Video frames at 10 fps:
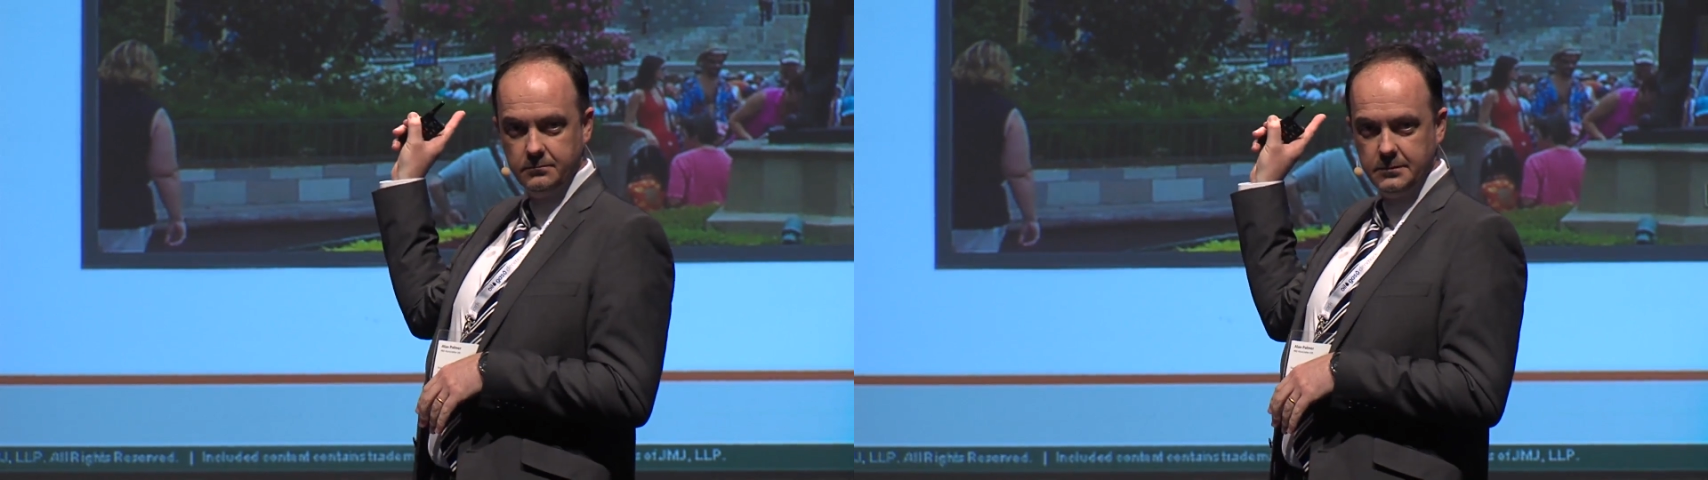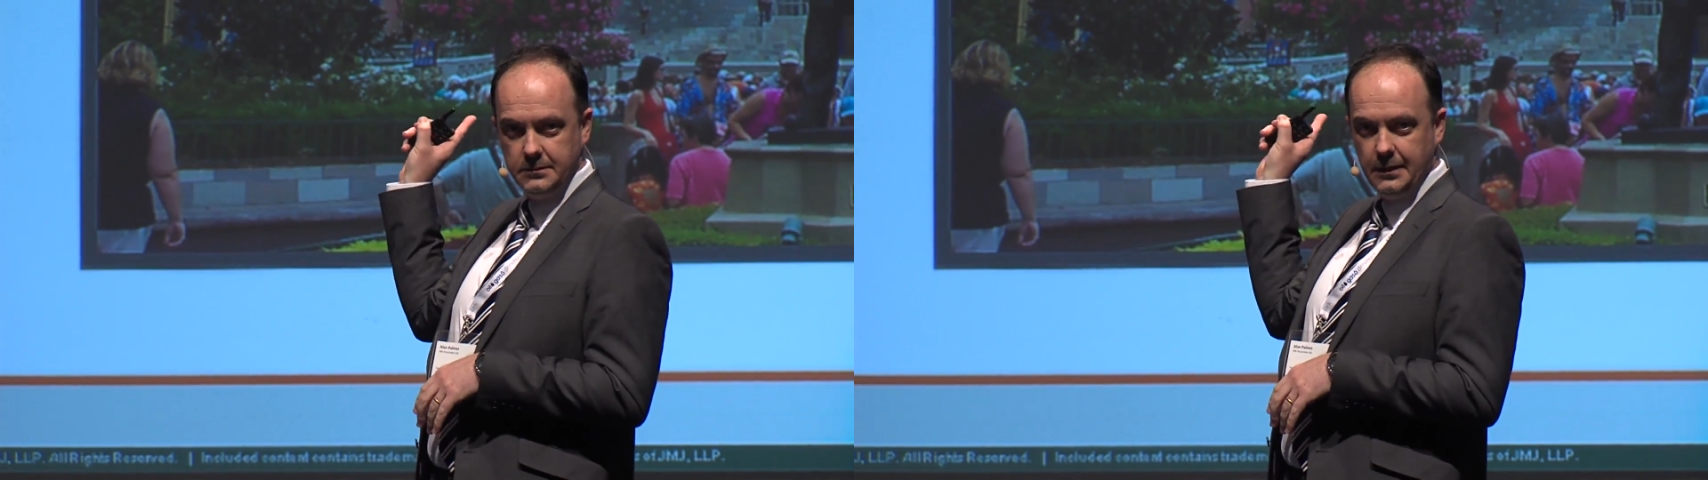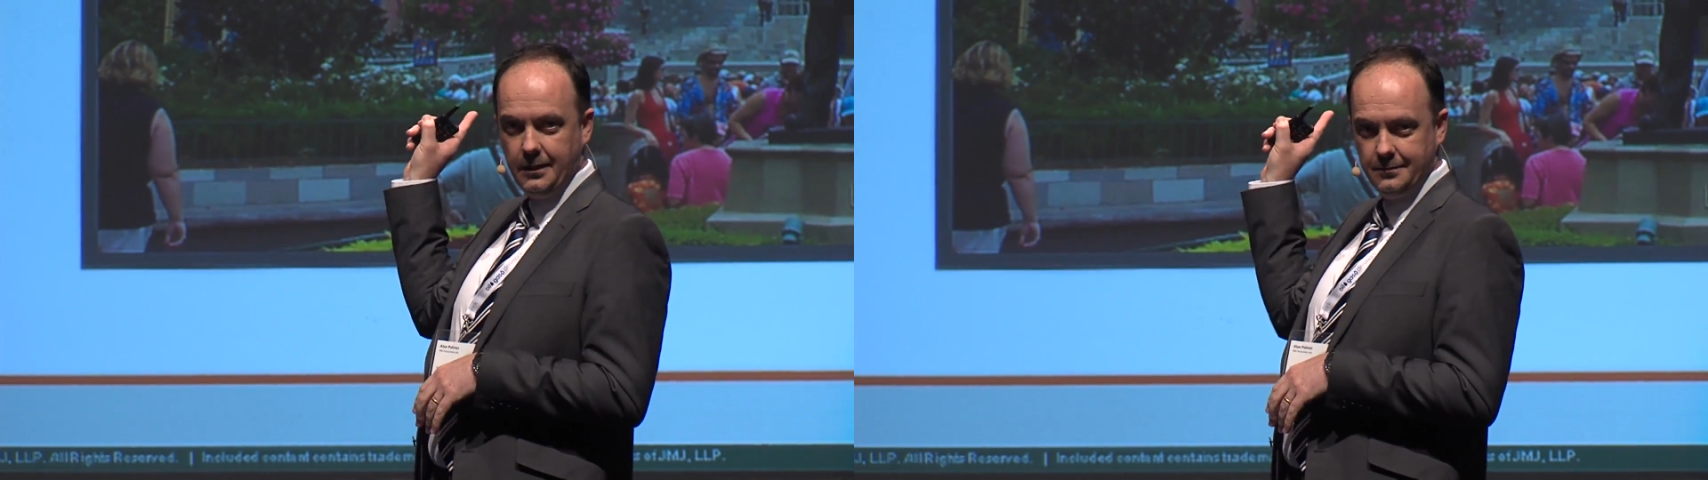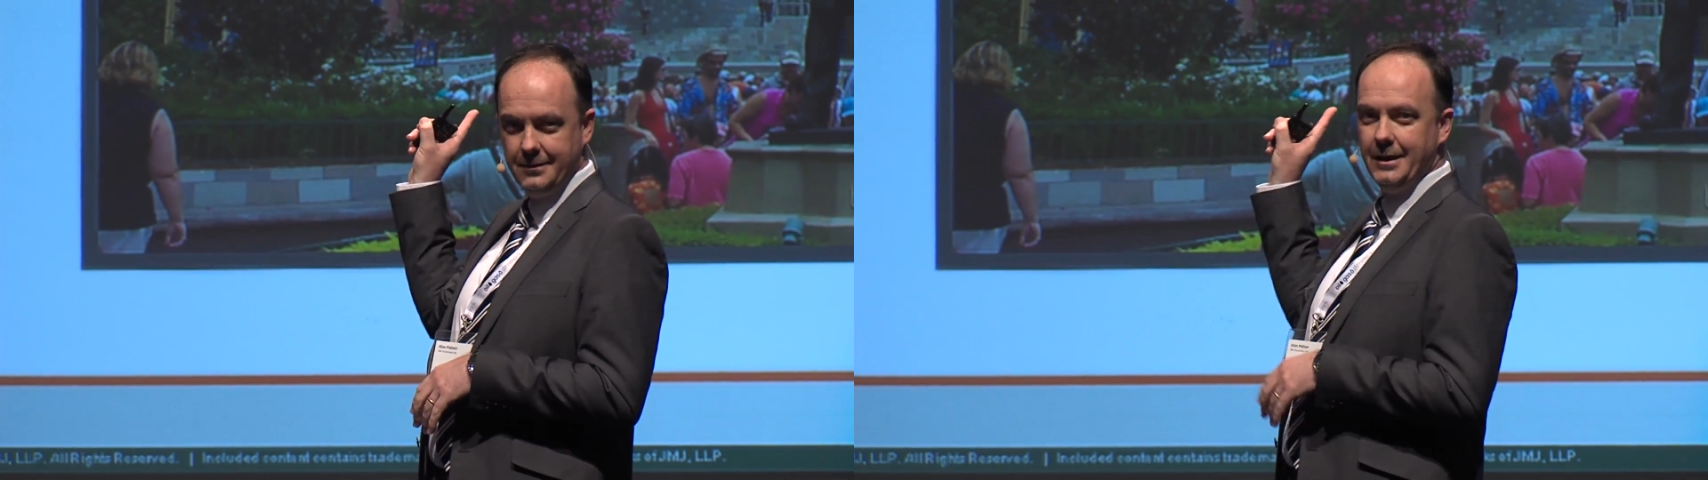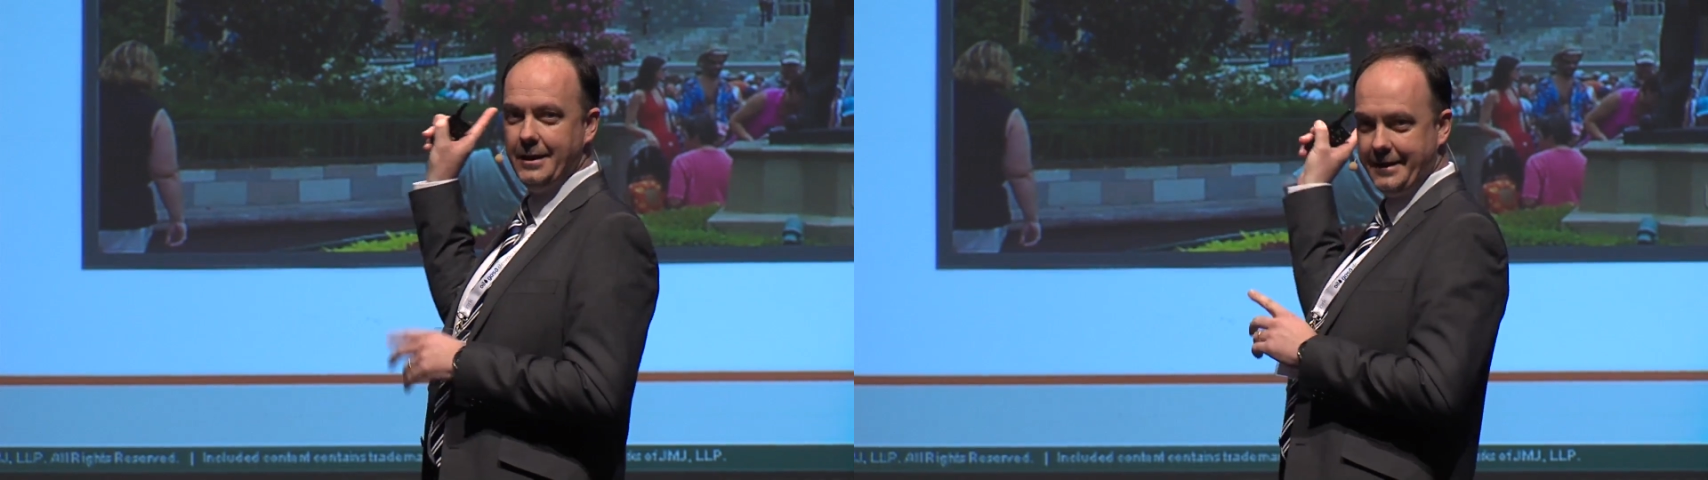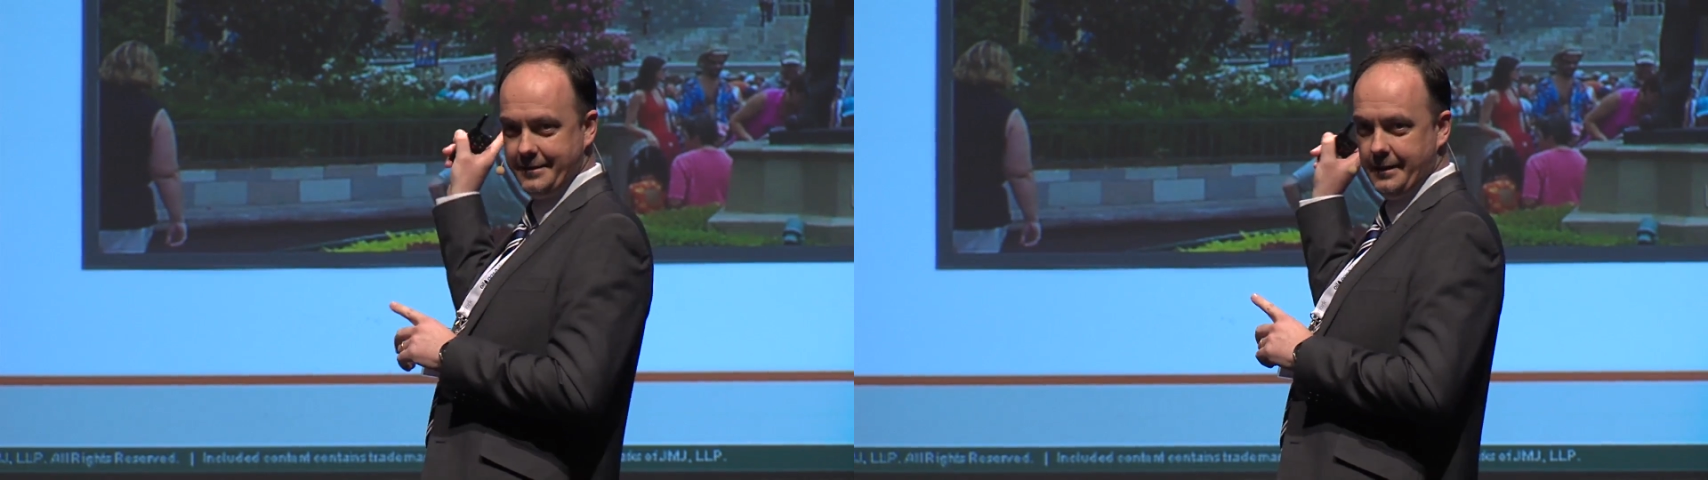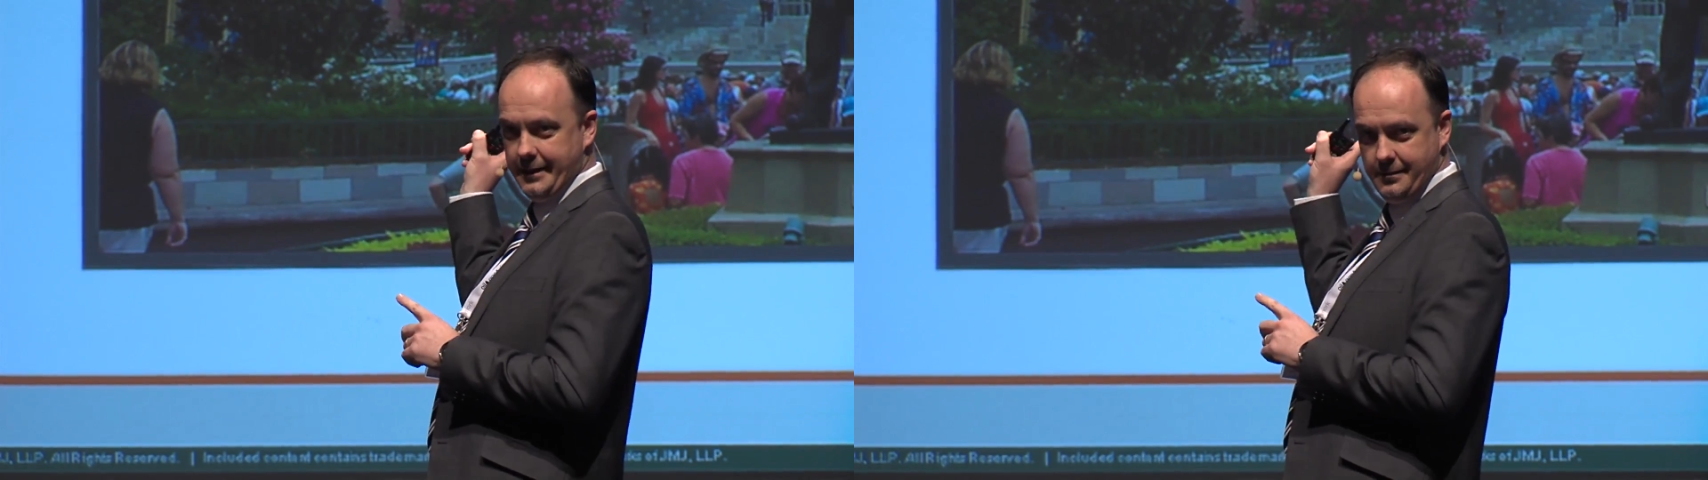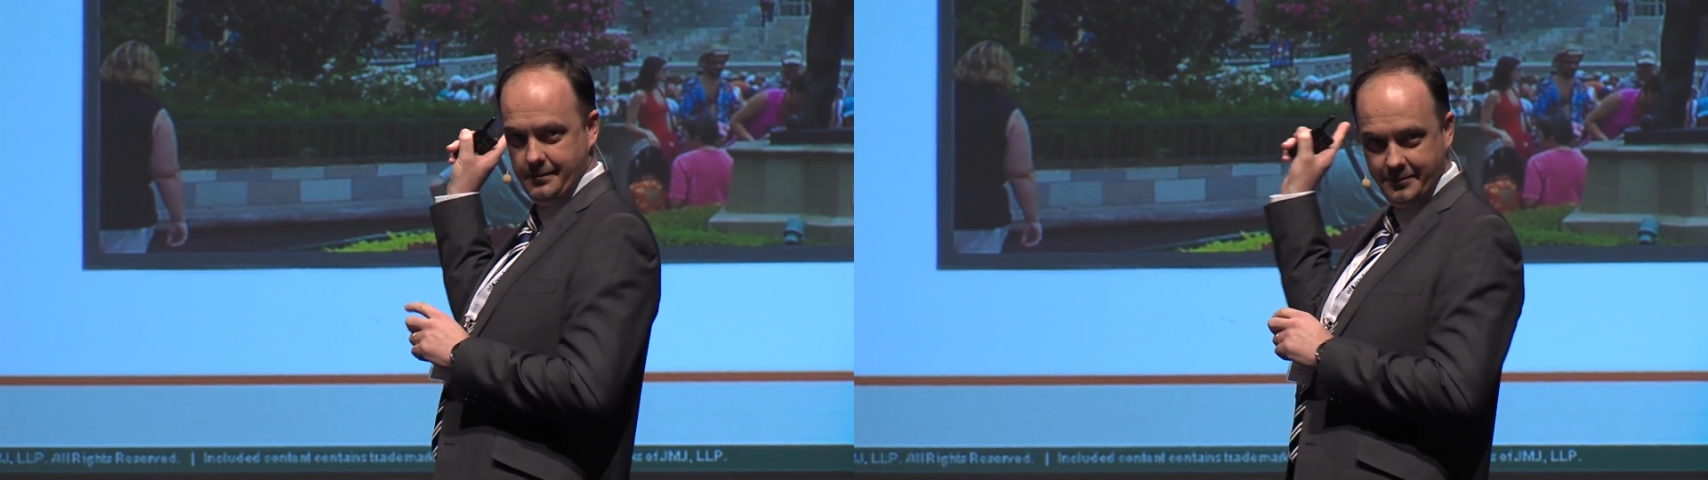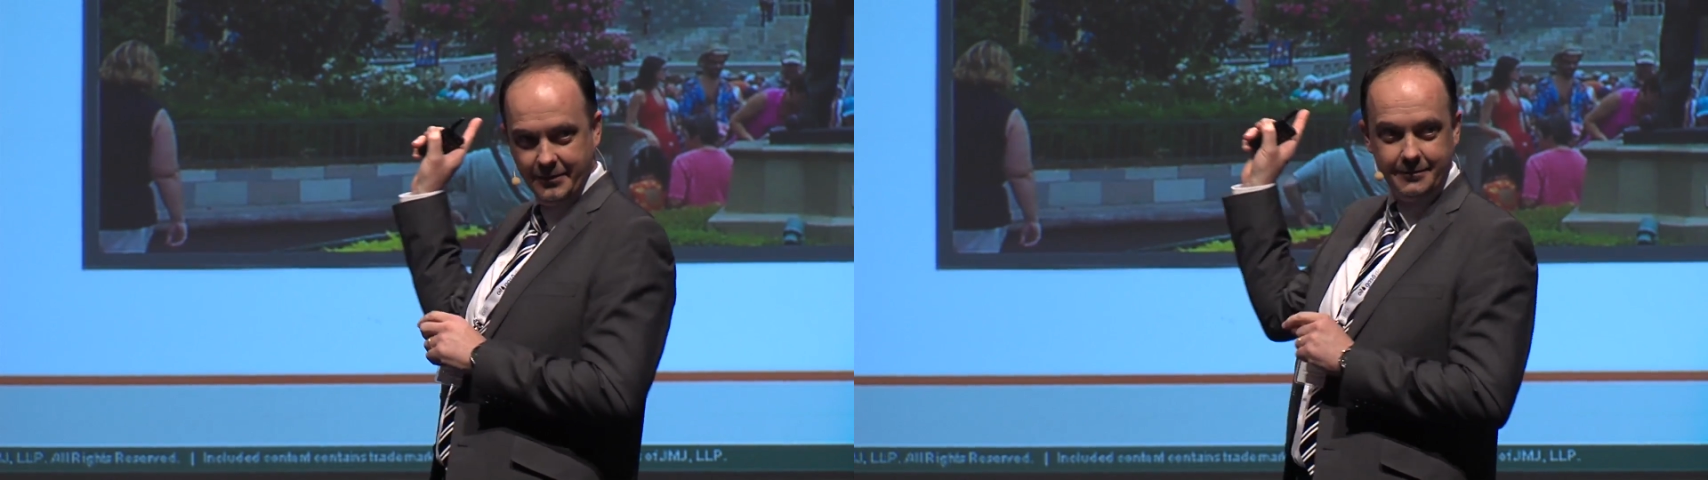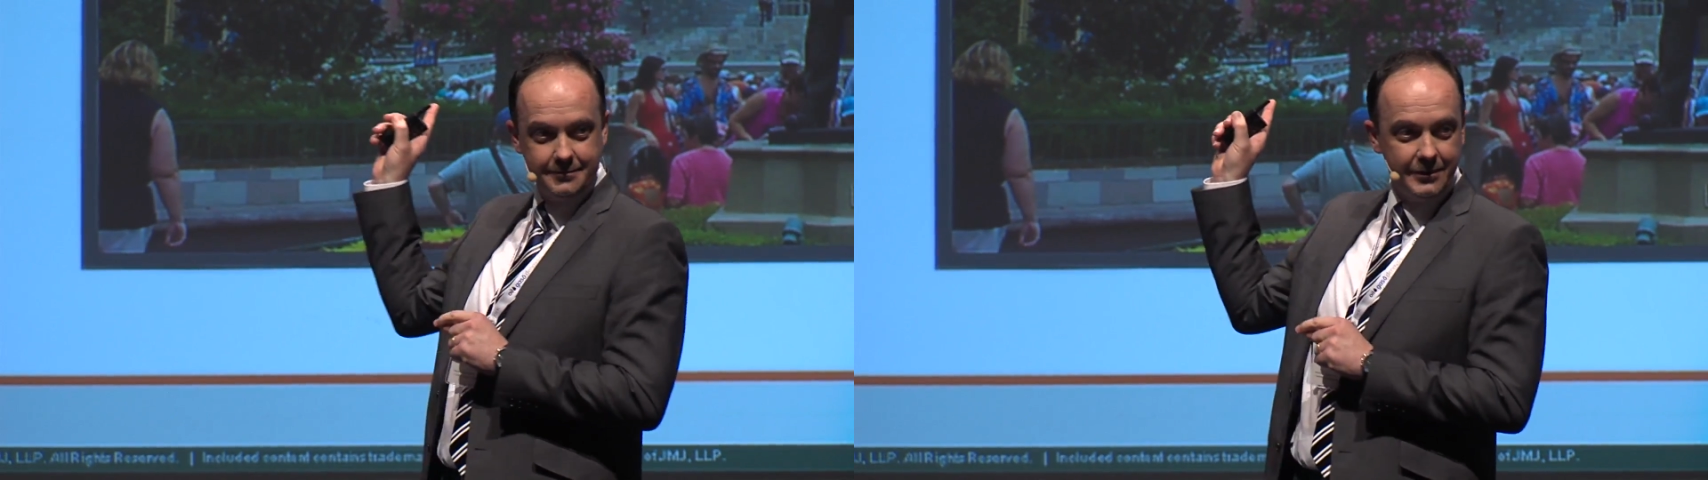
not like that, but